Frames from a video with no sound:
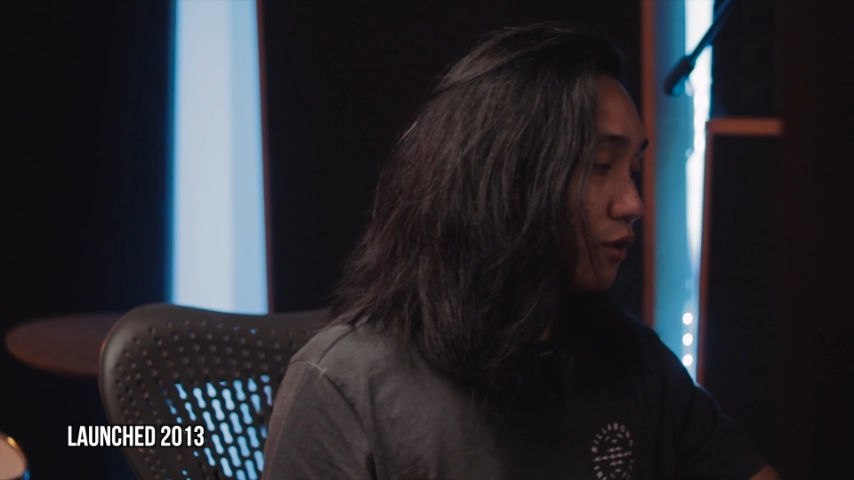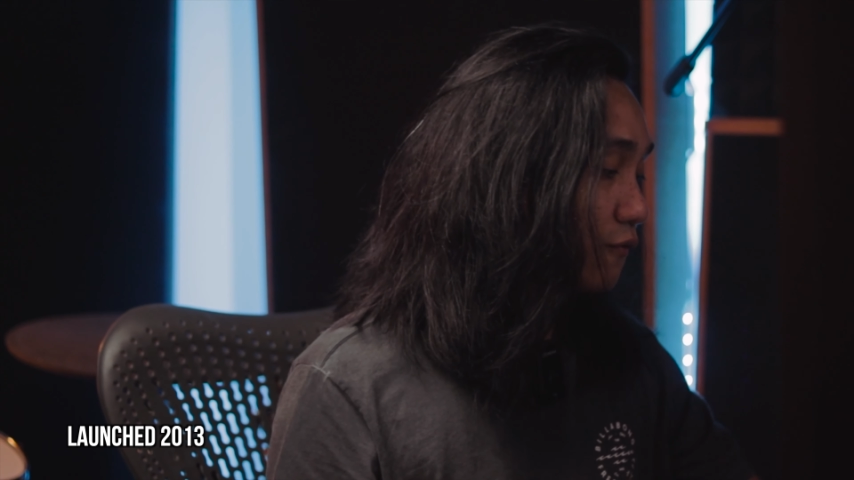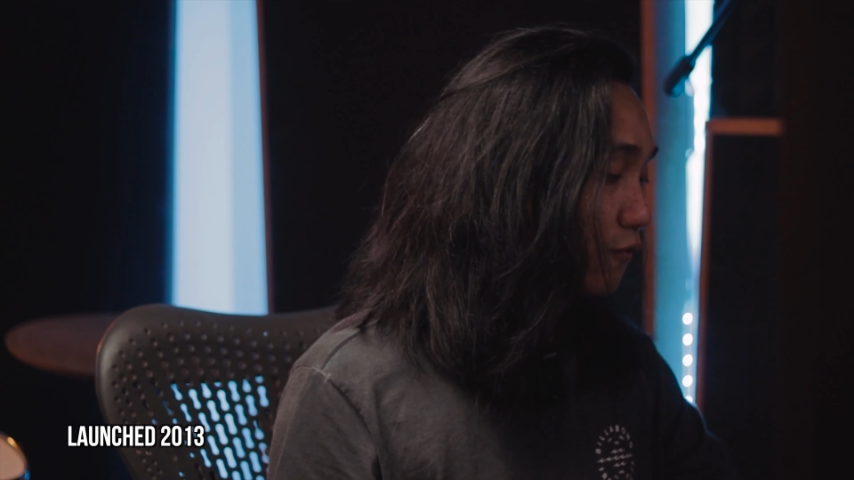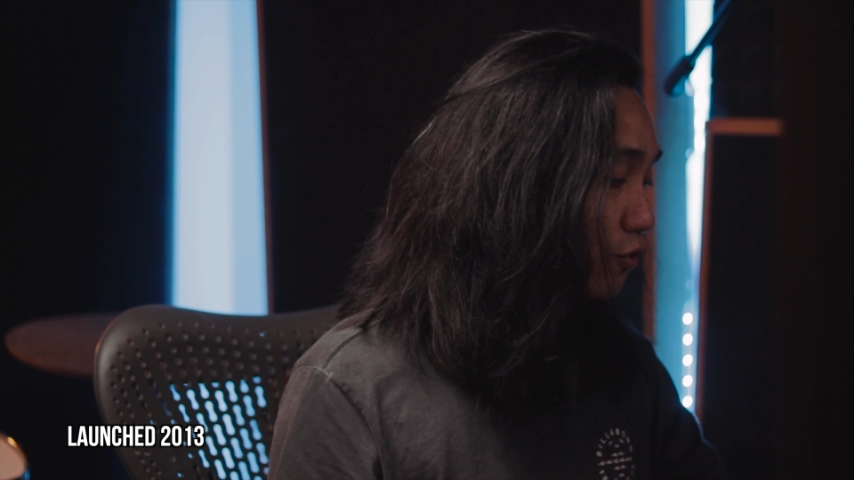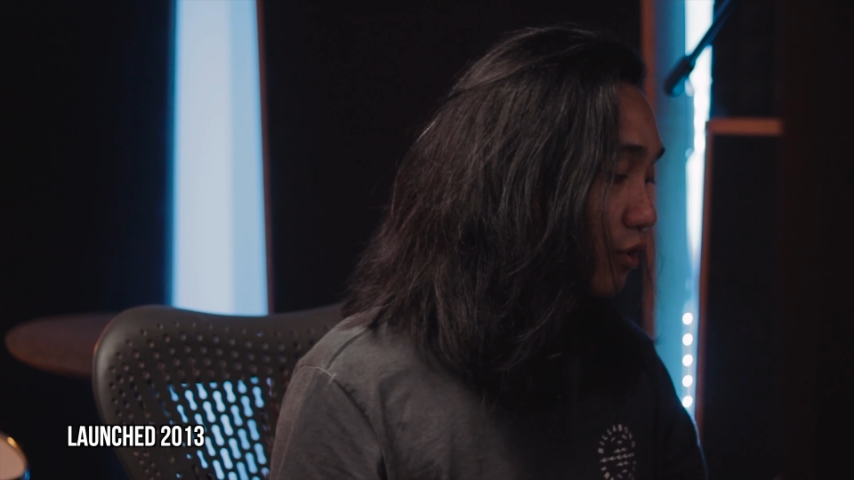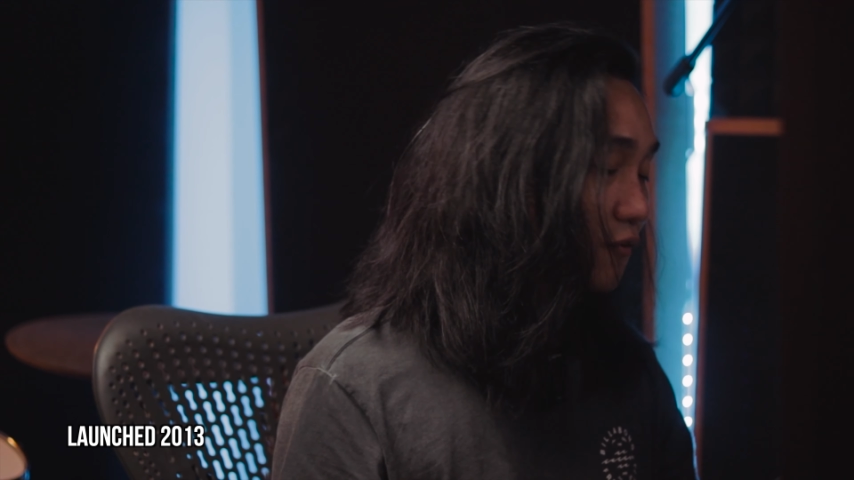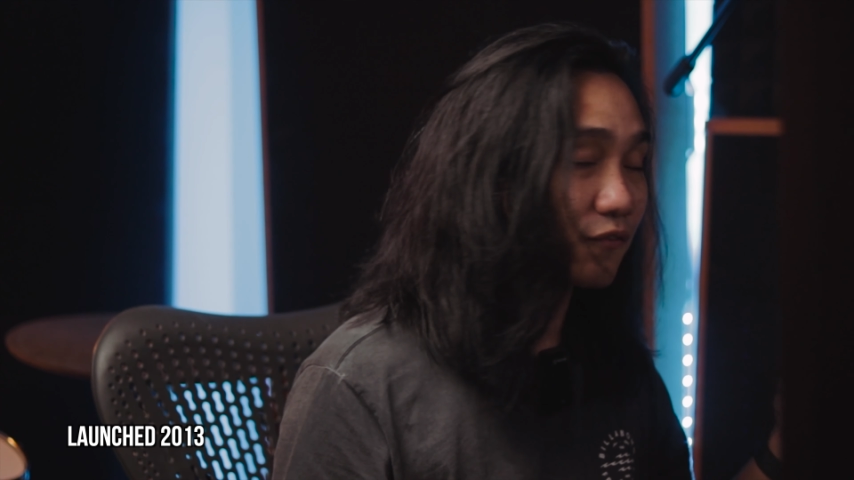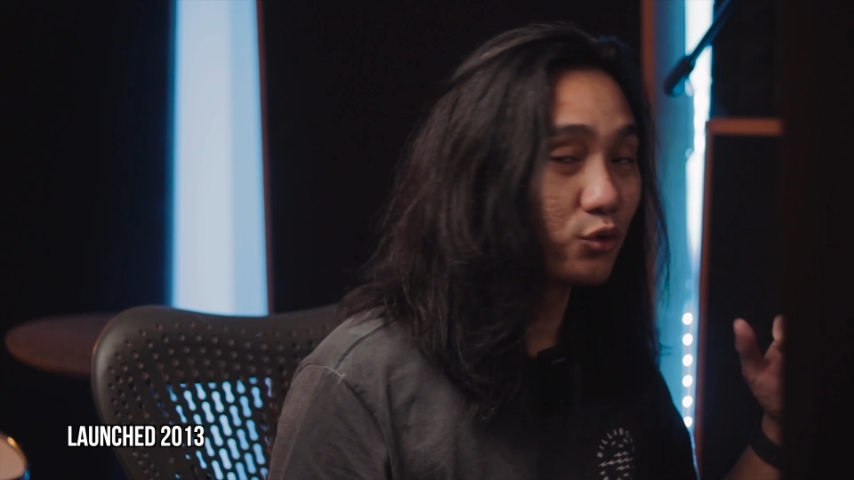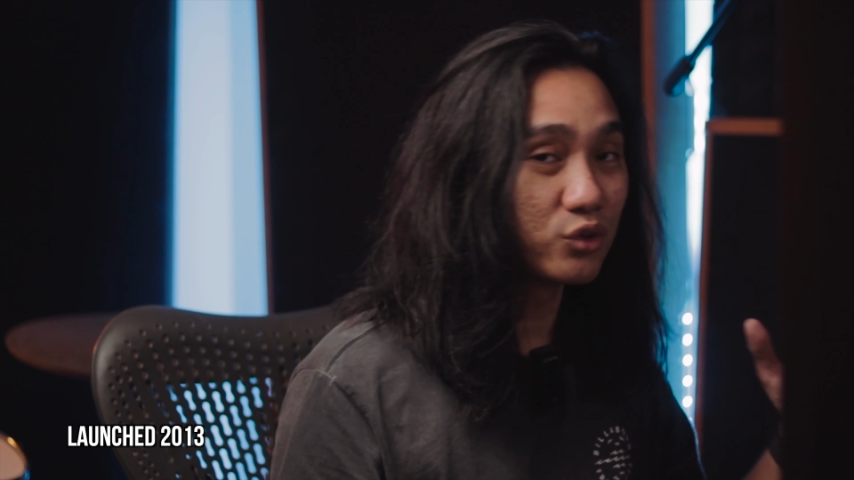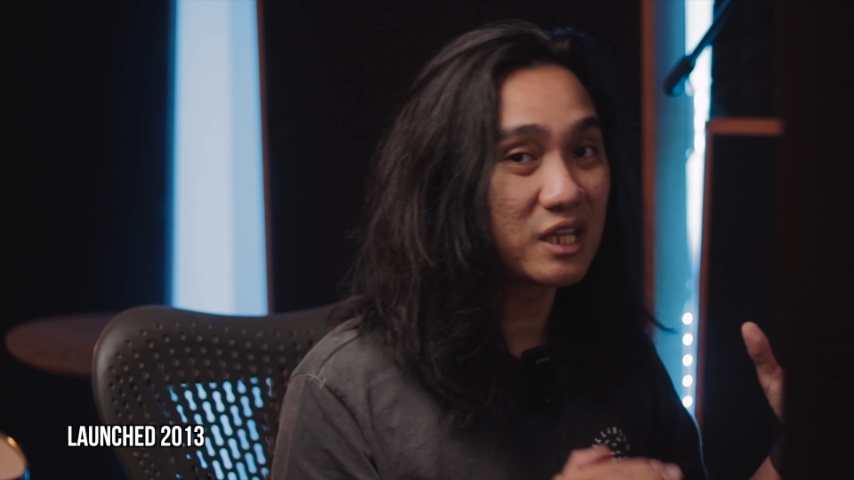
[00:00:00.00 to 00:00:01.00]
for a
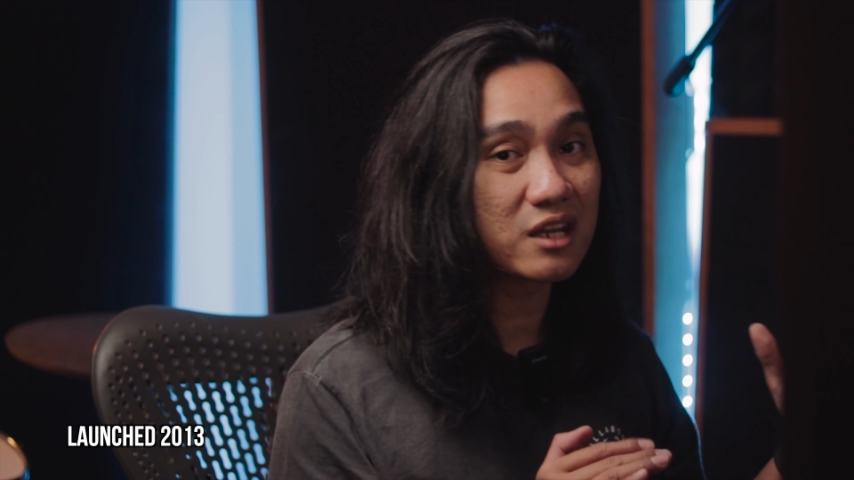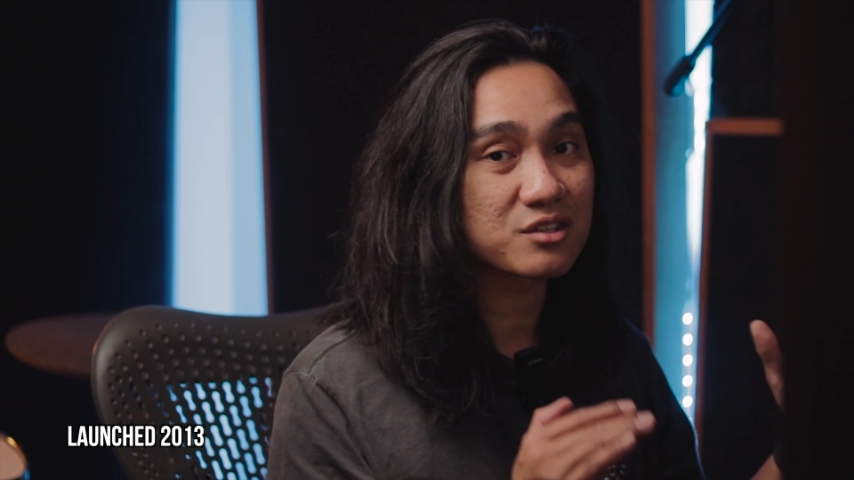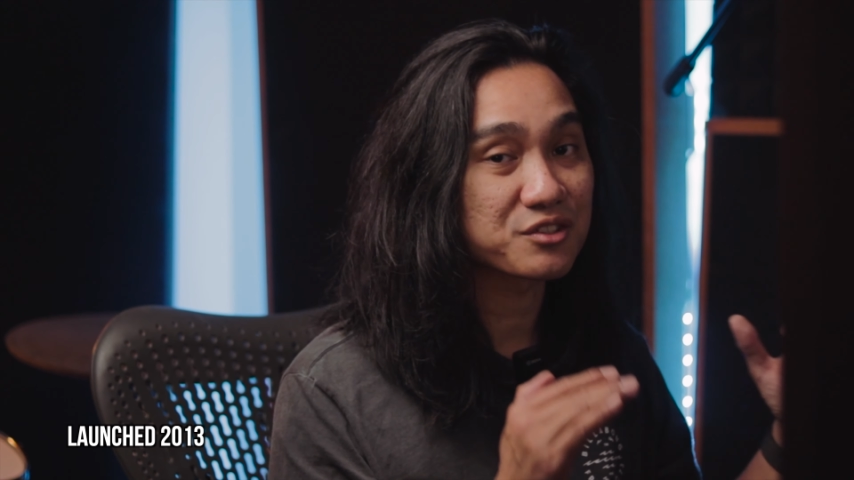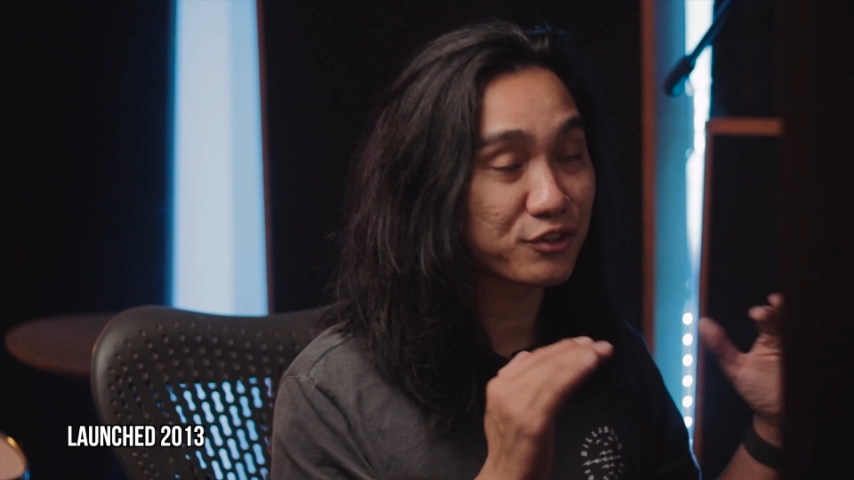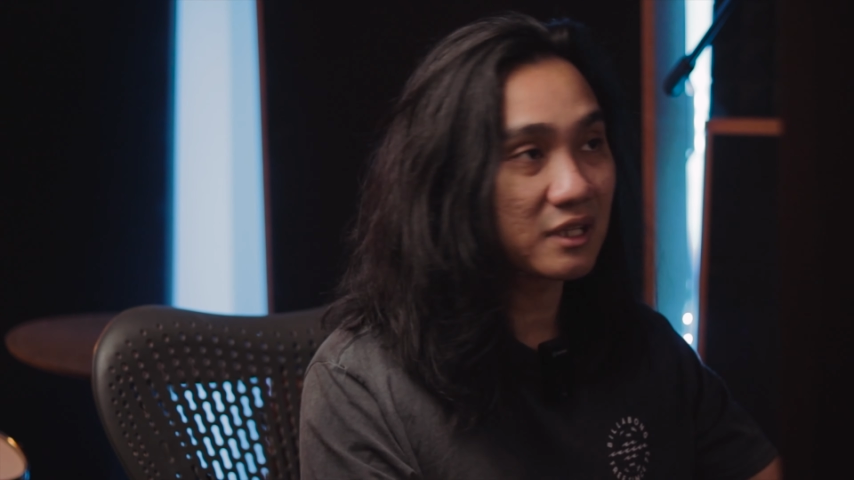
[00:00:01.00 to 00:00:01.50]
few years.